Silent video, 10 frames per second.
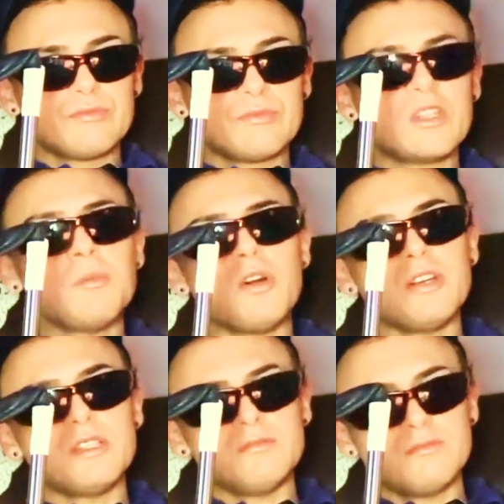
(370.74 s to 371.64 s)
Come
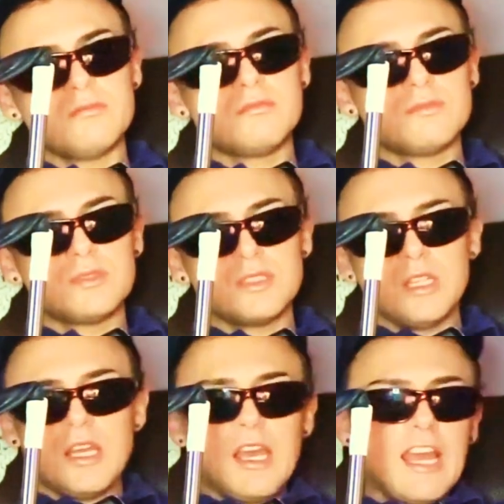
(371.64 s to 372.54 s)
on.
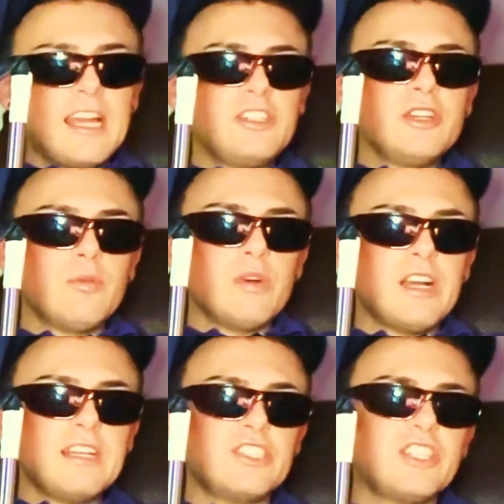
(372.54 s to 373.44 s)
And you know
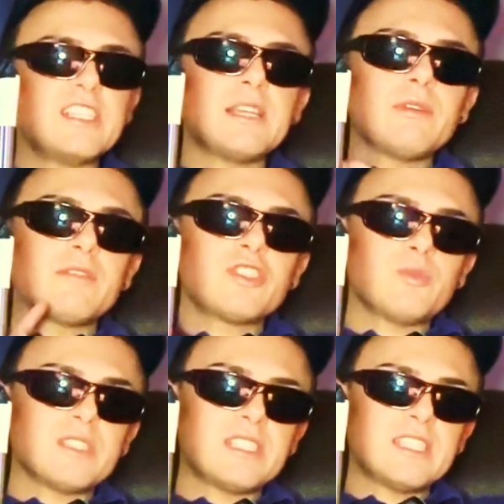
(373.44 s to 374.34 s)
what? She can say whatever she
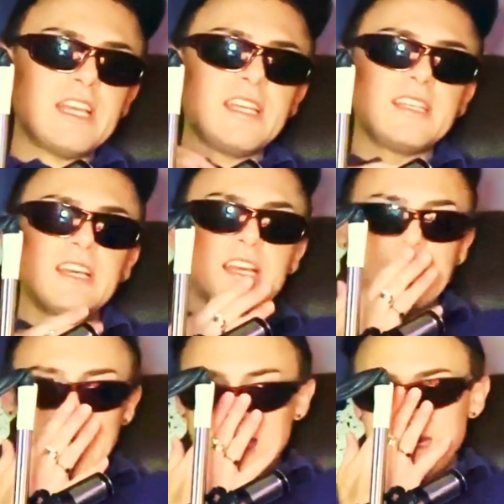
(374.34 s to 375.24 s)
wants to say.
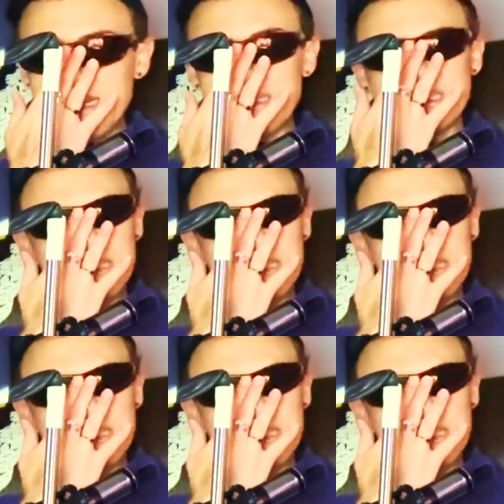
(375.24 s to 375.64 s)
I.